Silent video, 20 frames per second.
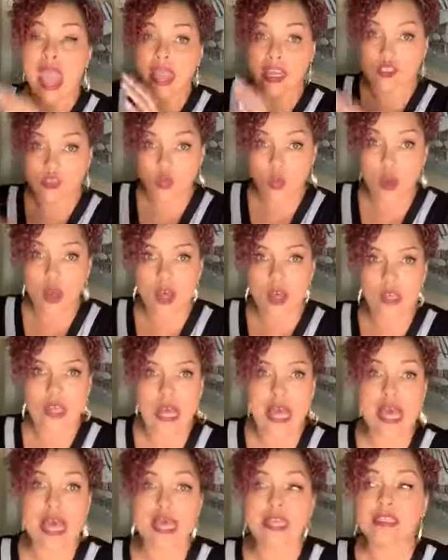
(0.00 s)
as
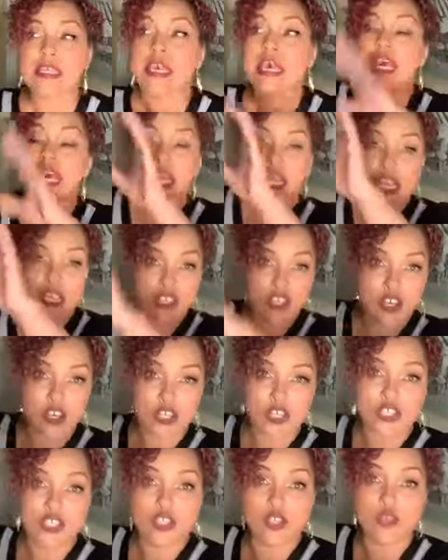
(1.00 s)
well as he's
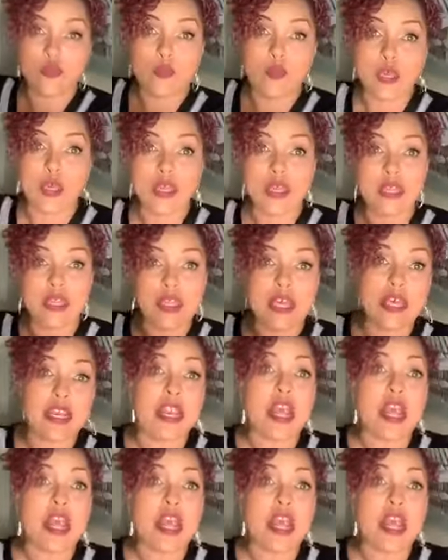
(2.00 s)
gonna shoot me